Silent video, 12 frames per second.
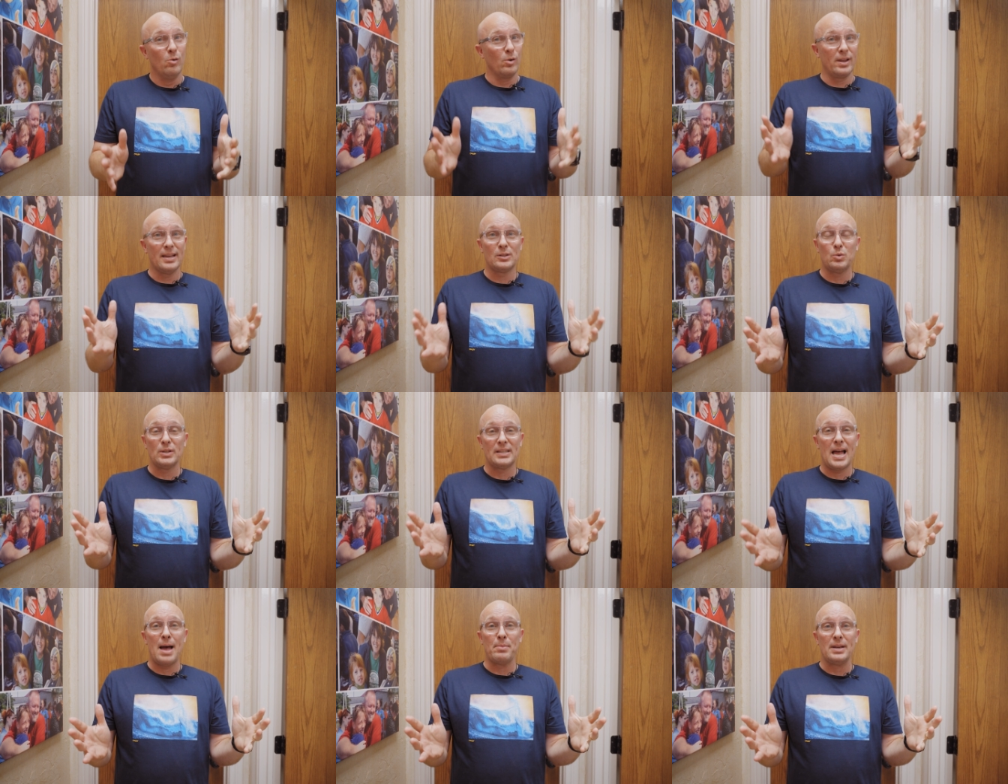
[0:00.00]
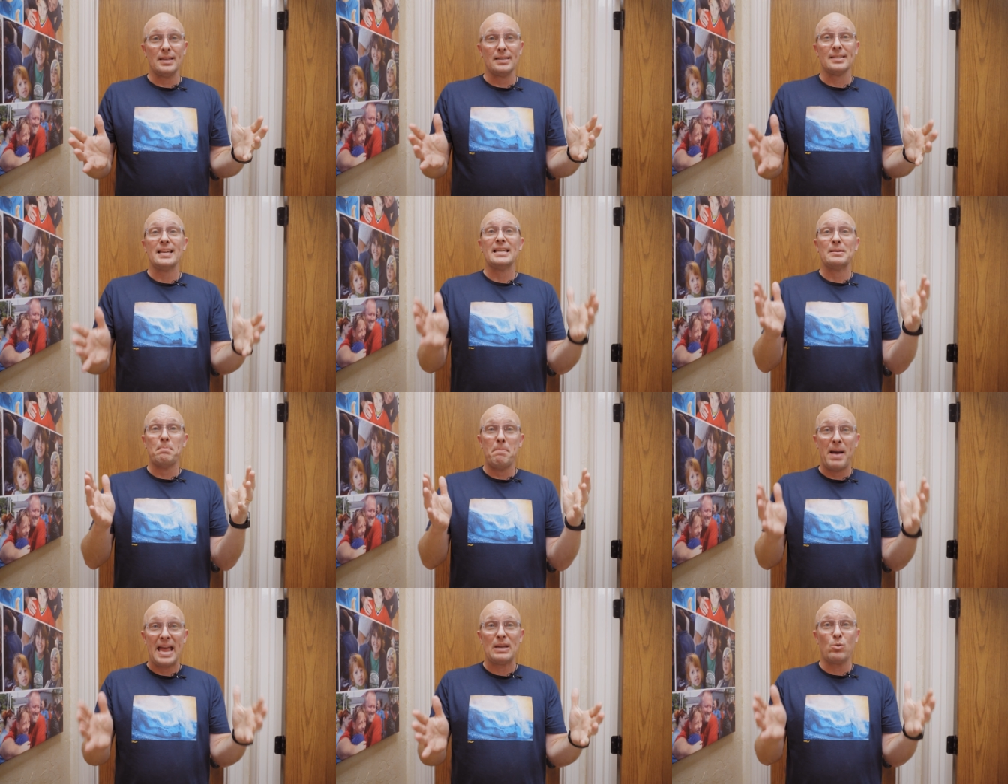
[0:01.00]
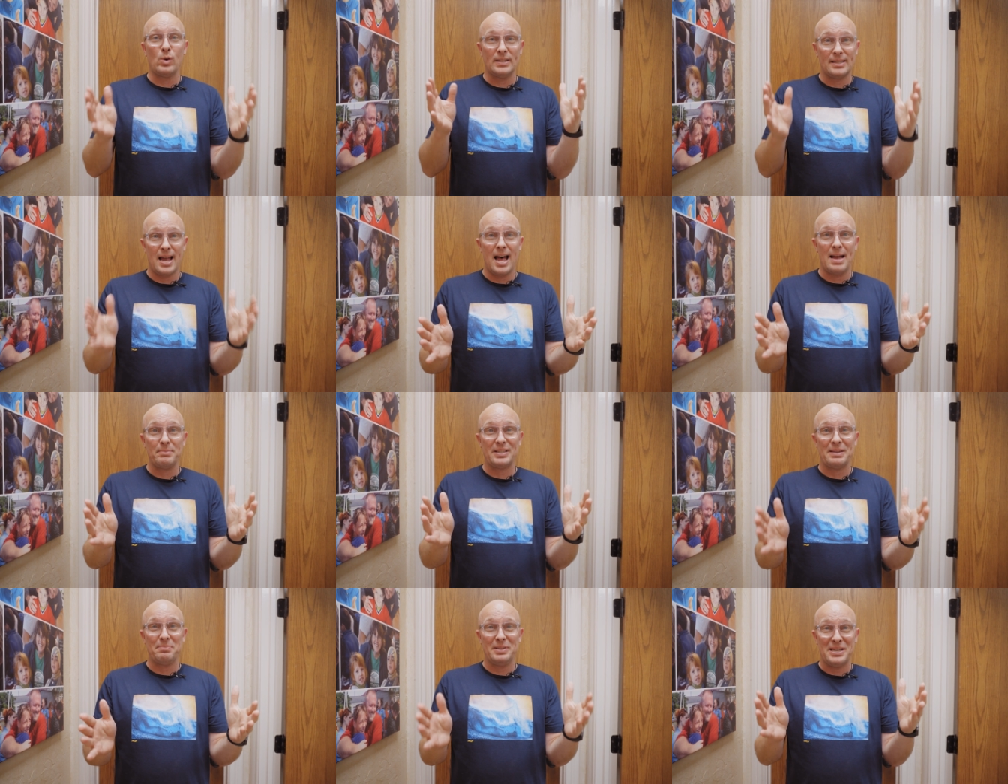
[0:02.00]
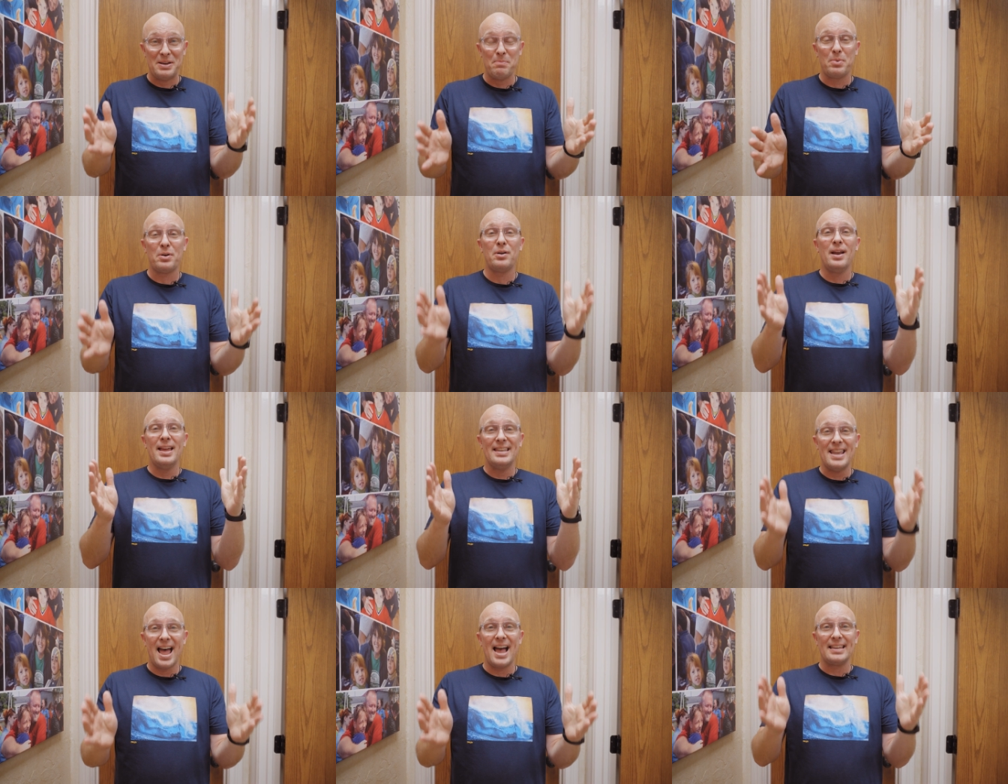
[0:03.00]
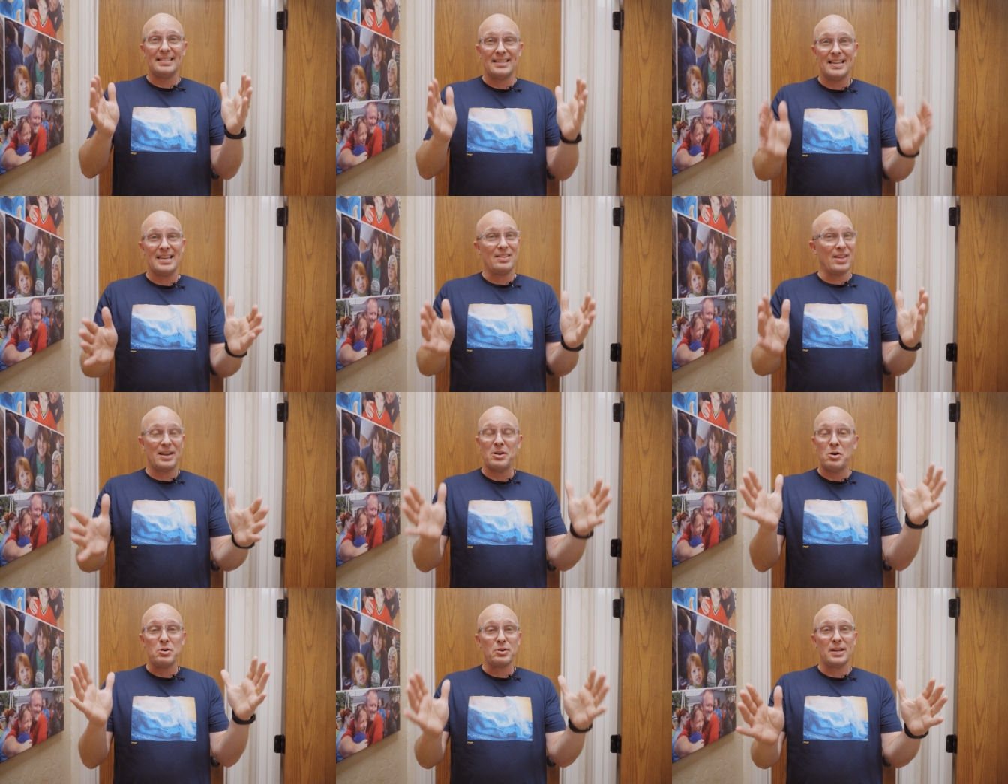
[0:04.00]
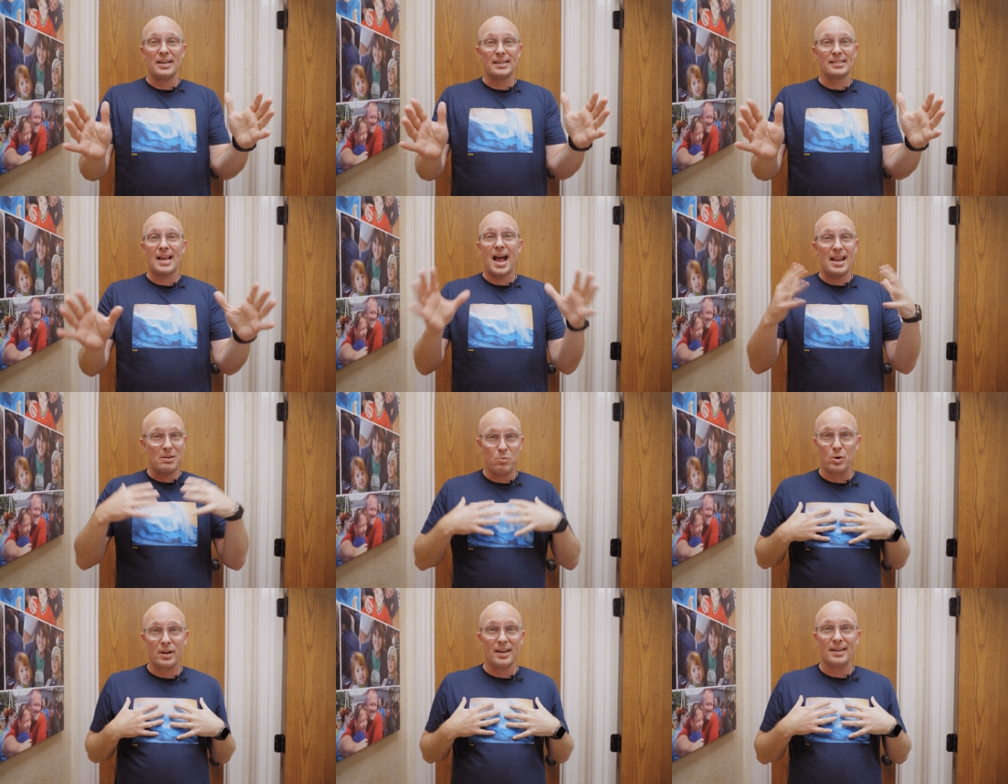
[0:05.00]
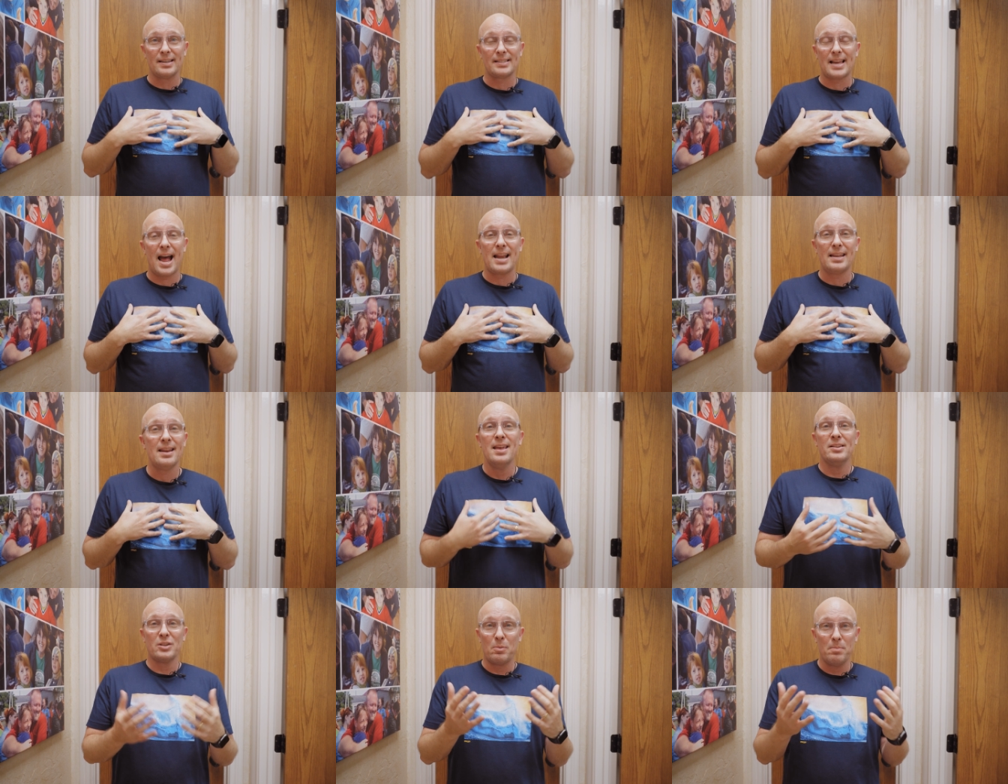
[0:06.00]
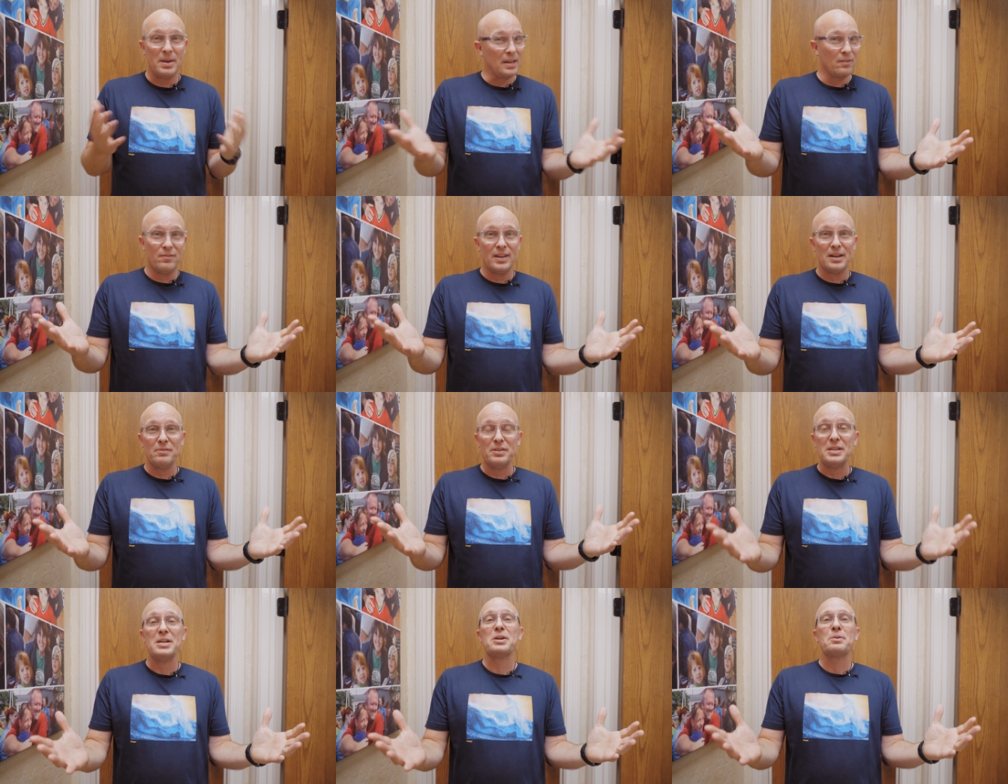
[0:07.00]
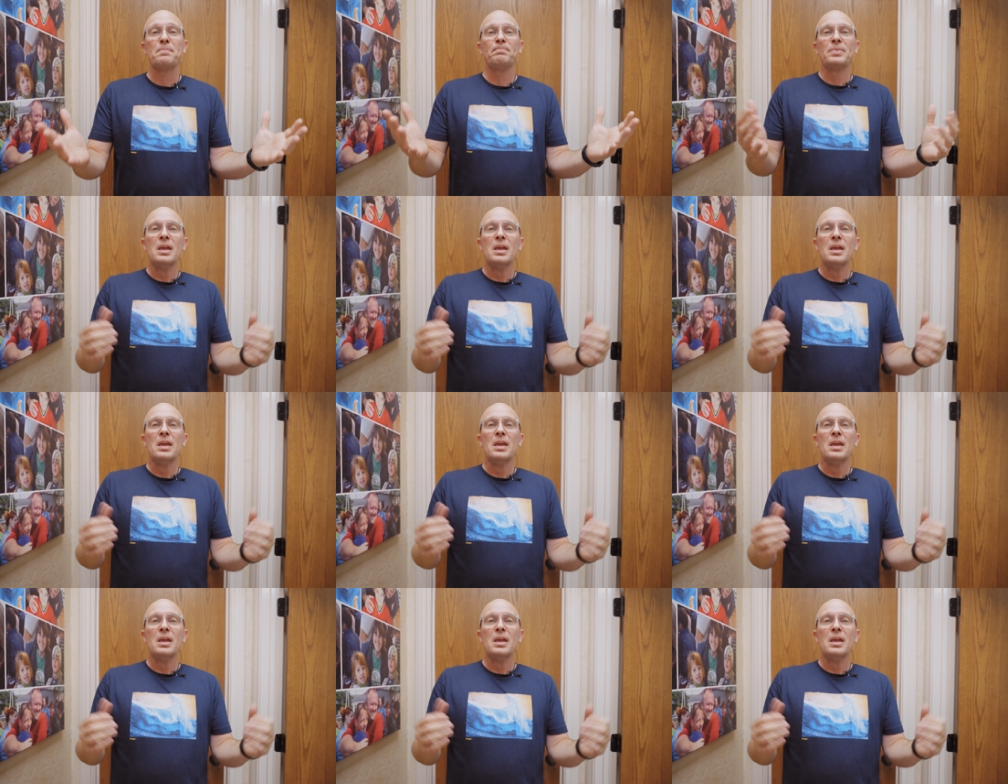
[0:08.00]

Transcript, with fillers: Well, guess what time it is? It's banquet time, September 19th. I know you're getting excited. We're getting excited. It's our big event of the year.